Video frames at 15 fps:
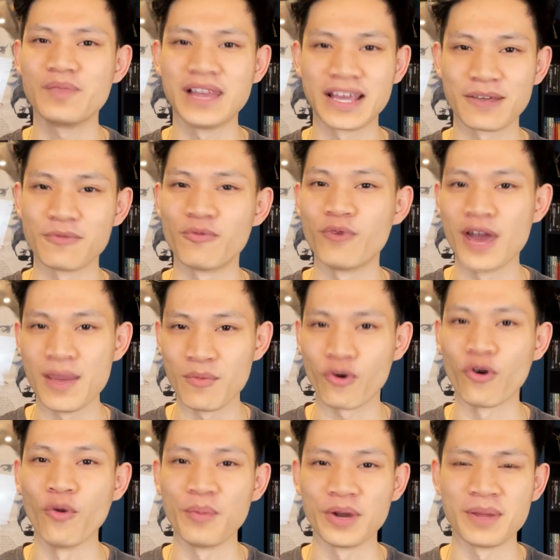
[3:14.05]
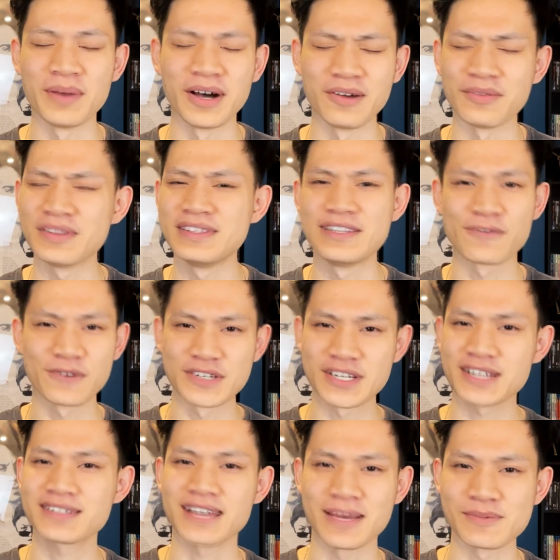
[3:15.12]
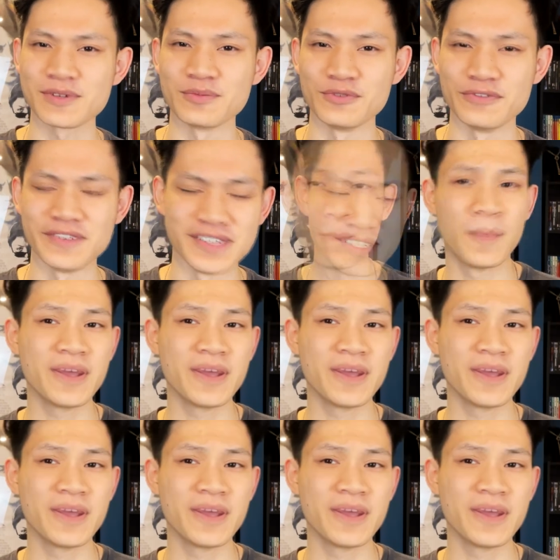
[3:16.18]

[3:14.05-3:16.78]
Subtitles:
like way more open about different types of movies.